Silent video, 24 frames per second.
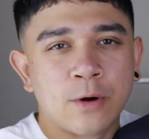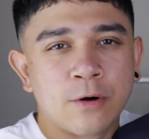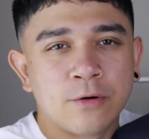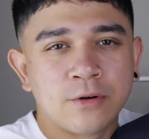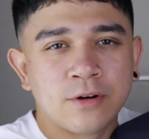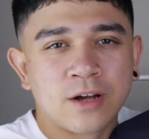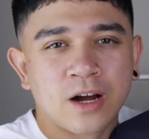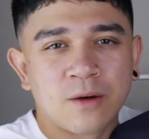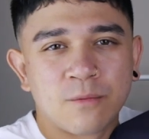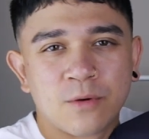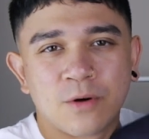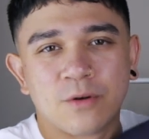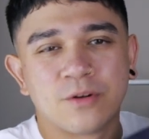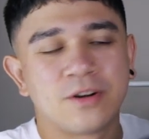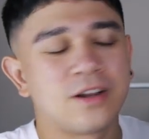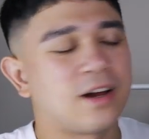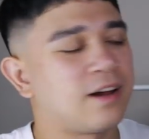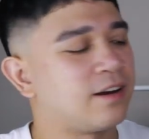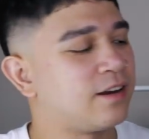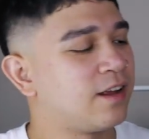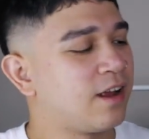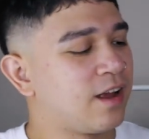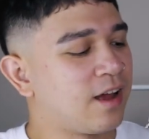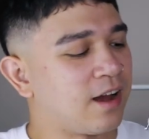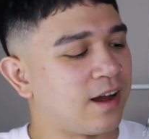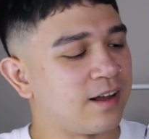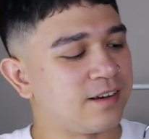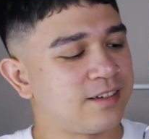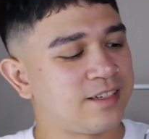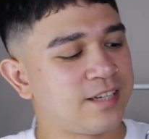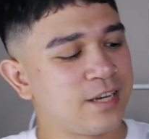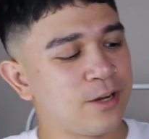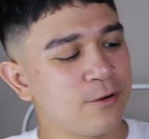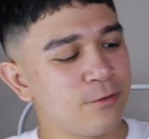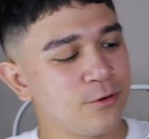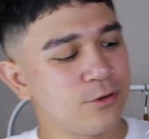Well done, well done.
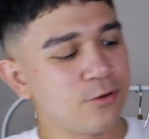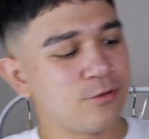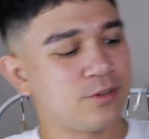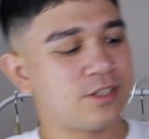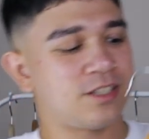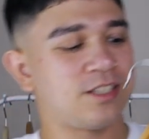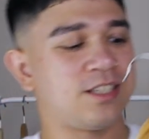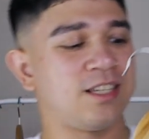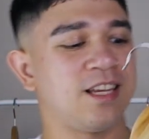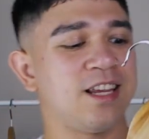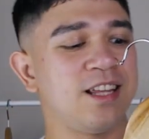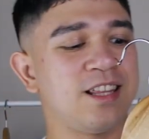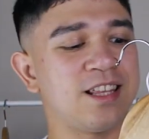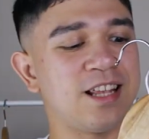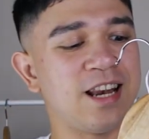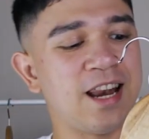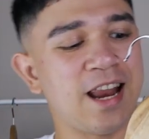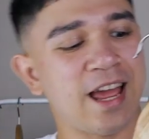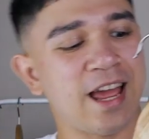Until you see the